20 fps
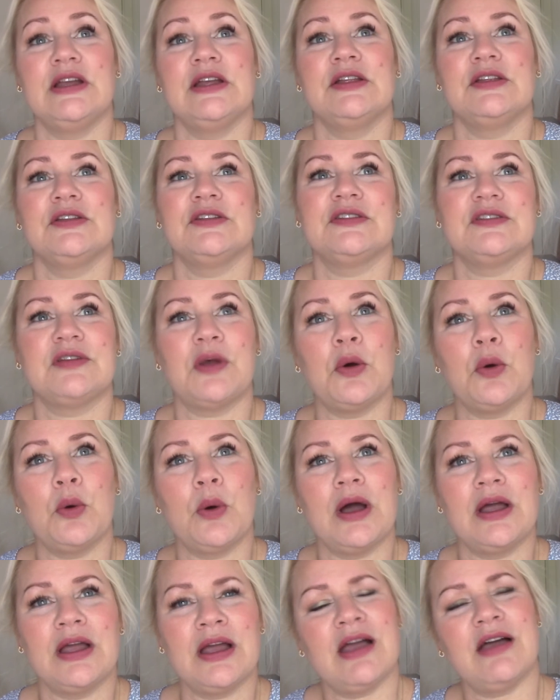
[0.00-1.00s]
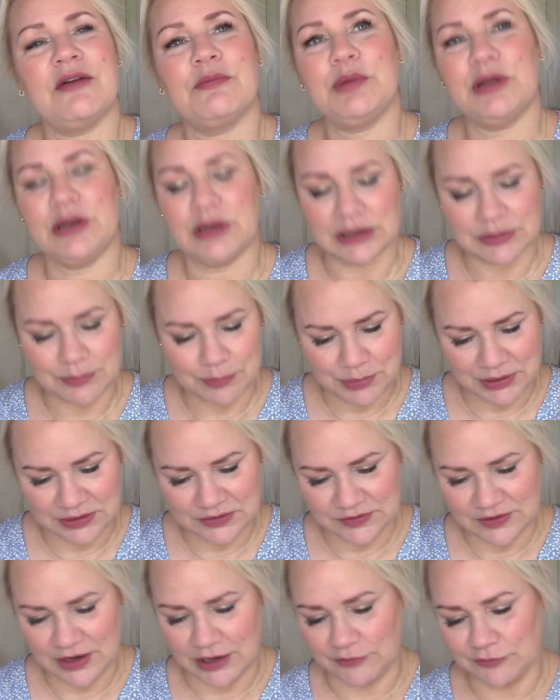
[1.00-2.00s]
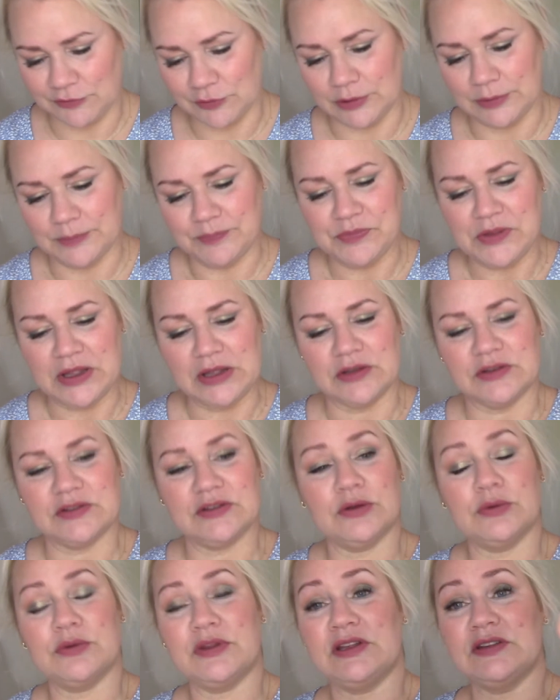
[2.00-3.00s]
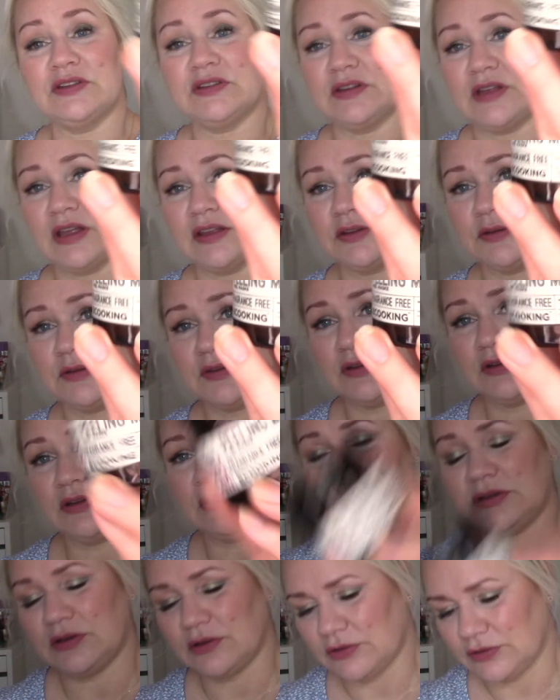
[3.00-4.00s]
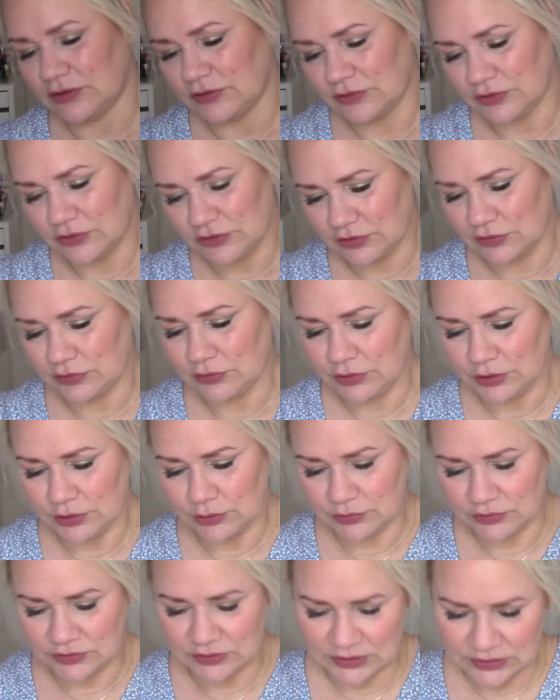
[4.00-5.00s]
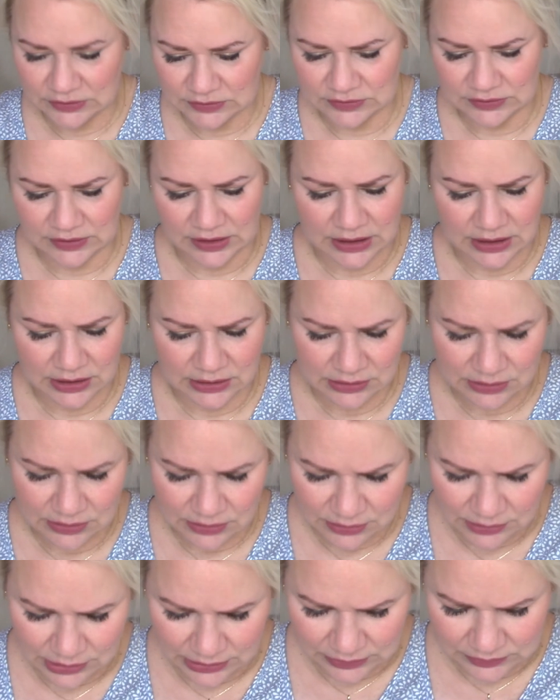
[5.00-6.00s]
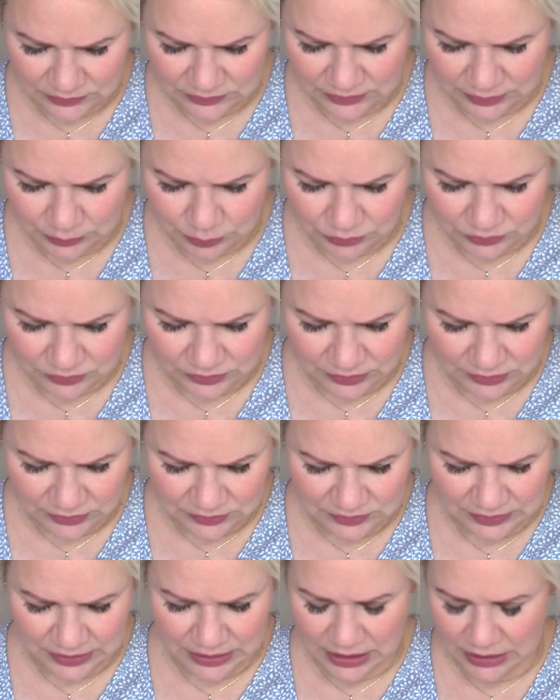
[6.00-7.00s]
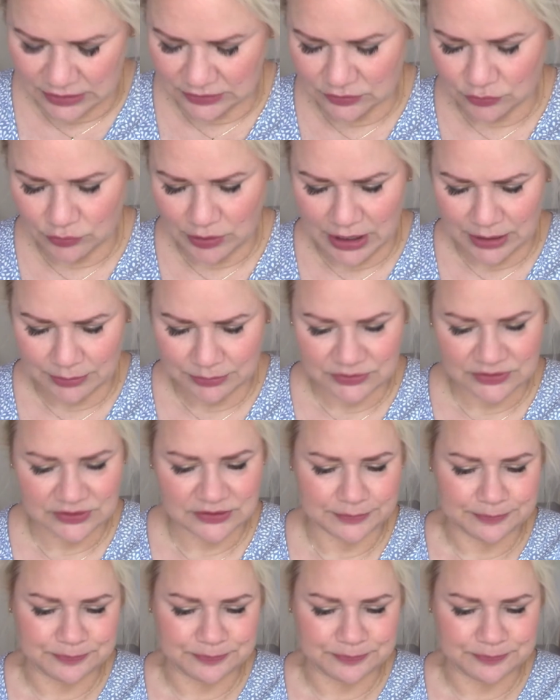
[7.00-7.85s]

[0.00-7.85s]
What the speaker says: so I have been a bit careful. So this has gotten 2 uses, and I said, what did I say, 8 grams.